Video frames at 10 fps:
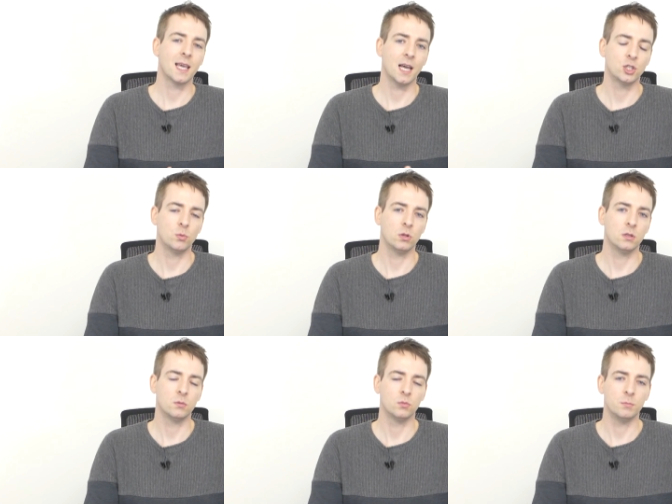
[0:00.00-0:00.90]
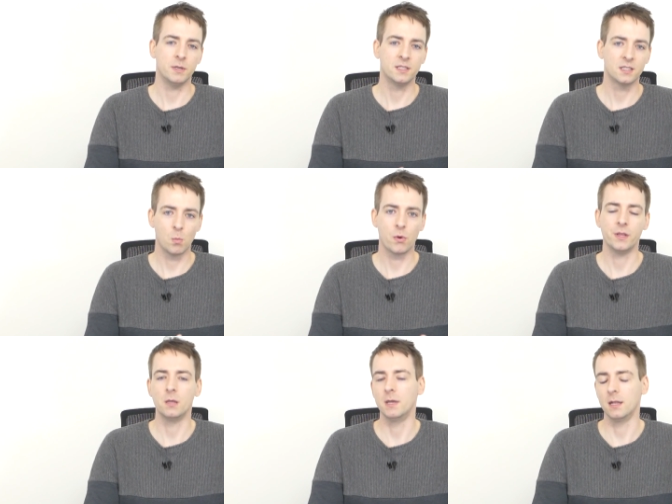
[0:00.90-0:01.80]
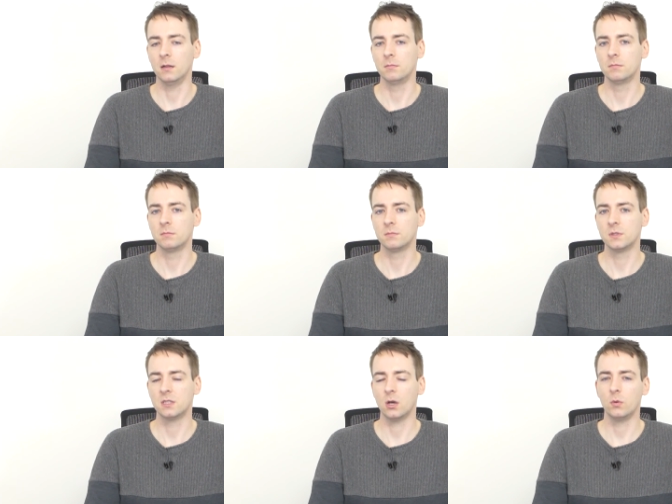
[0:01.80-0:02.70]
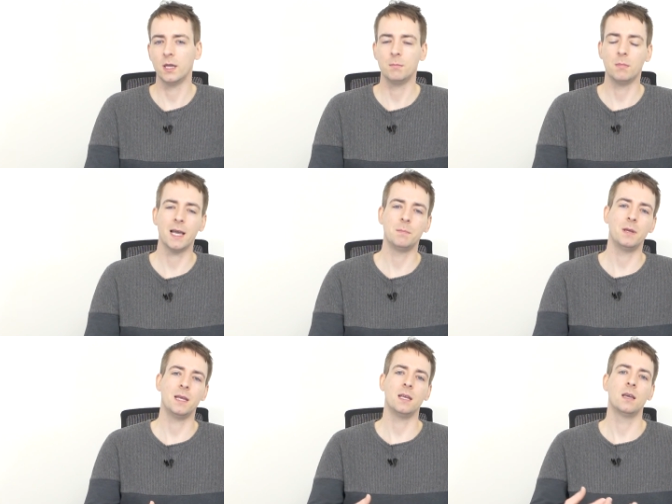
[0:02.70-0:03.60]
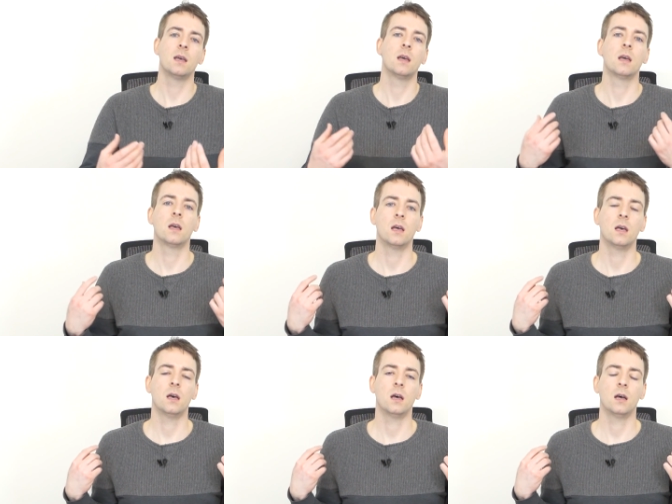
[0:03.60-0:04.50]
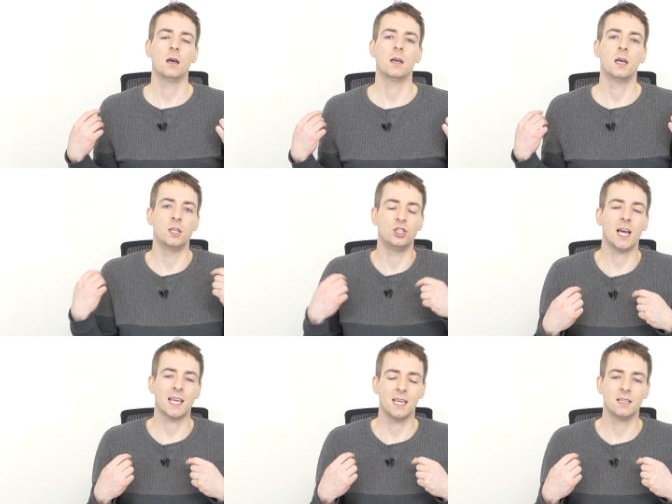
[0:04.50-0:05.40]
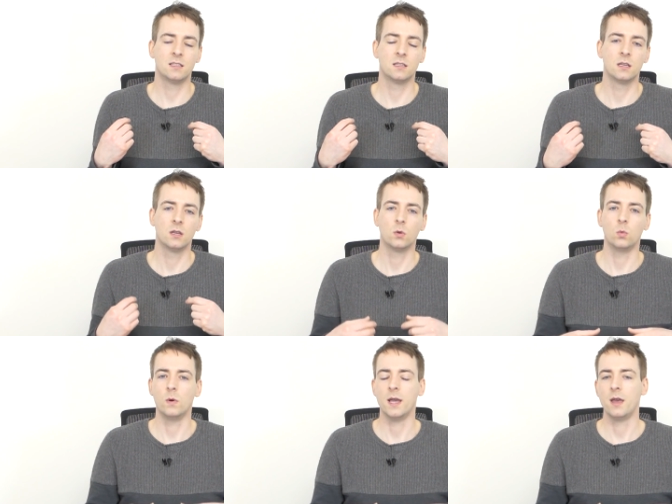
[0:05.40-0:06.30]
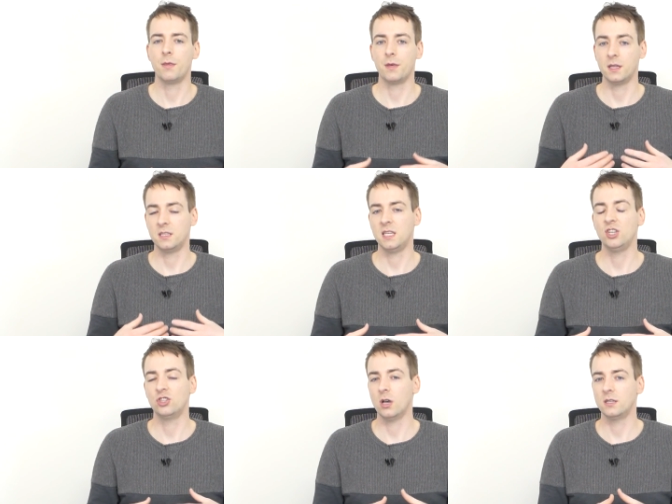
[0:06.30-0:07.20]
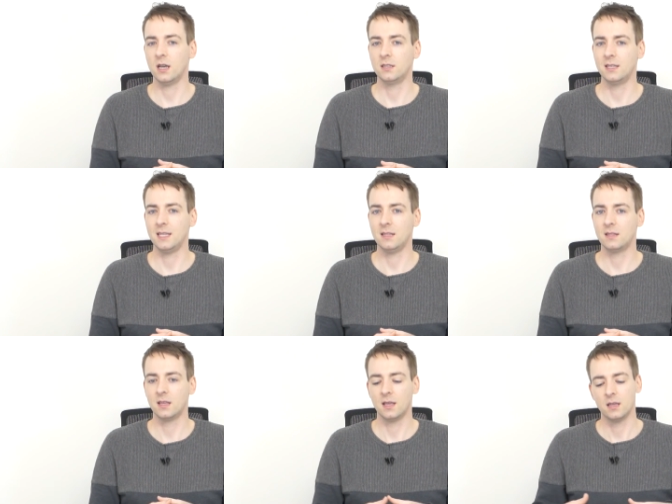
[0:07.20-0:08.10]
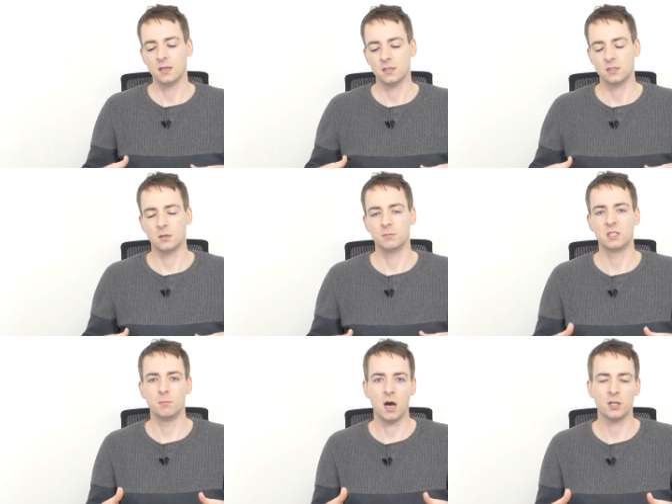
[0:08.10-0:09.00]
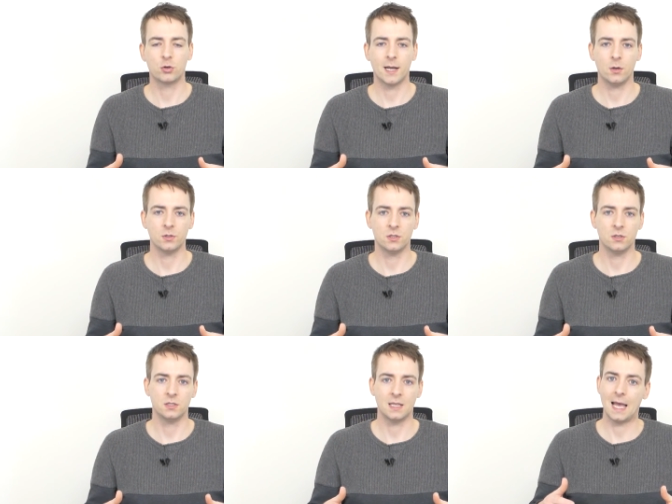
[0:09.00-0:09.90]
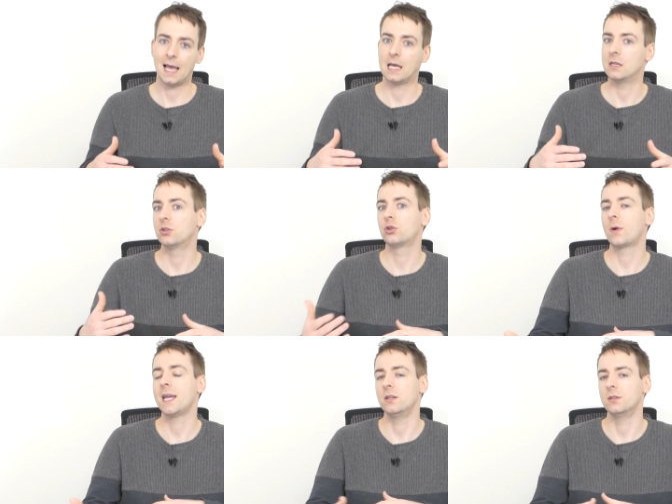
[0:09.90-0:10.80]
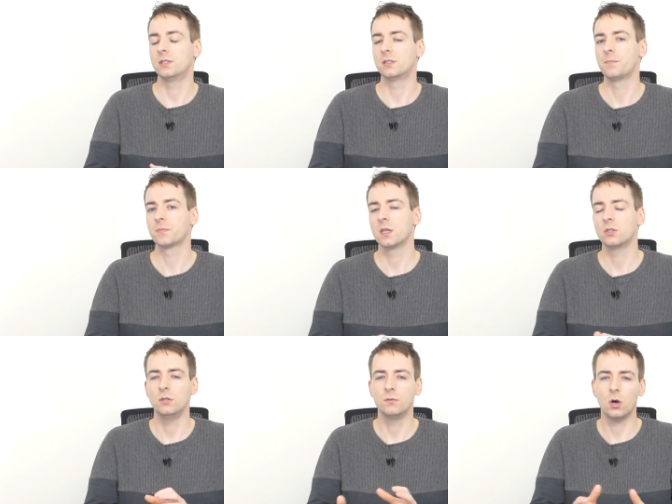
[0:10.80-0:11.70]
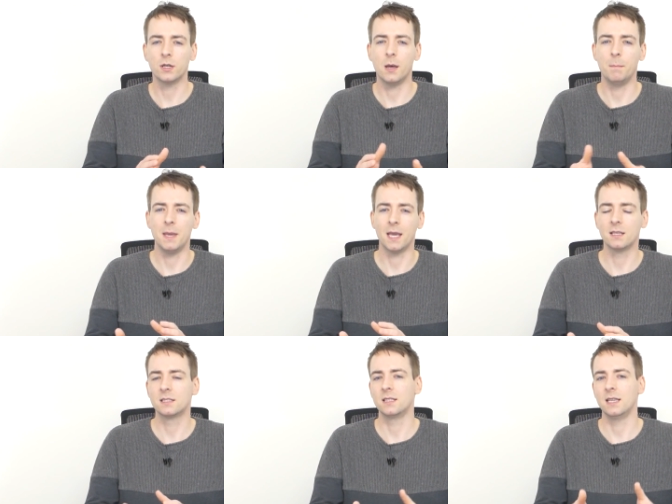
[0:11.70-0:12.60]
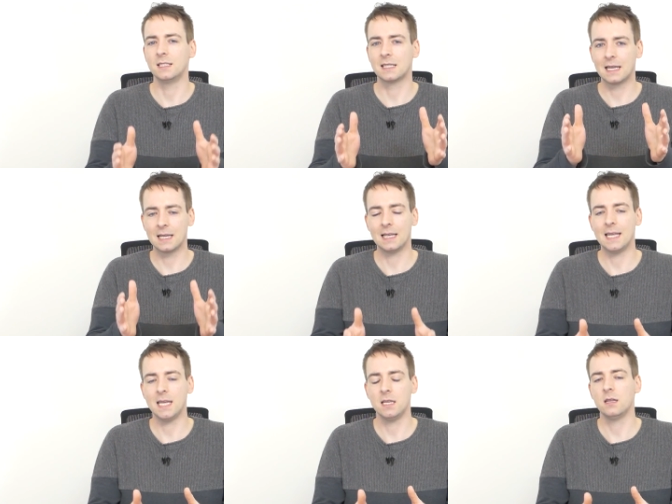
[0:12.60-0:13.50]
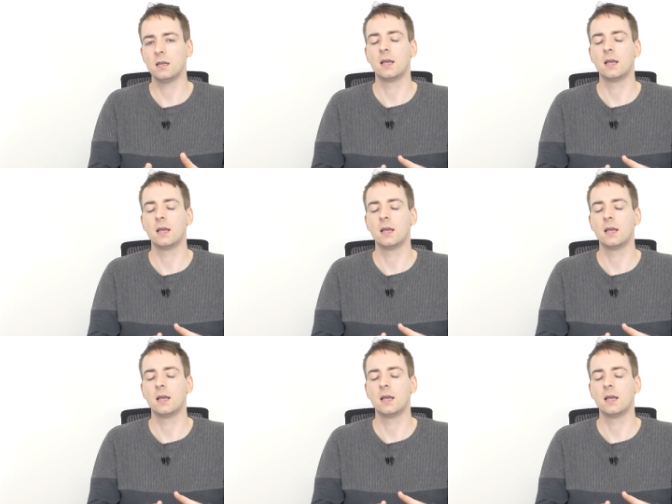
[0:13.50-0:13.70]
casual would be somewhere in the middle. So it might be a jacket with a t-shirt underneath, some smart trousers and trainers. So you've got a mix. It's clean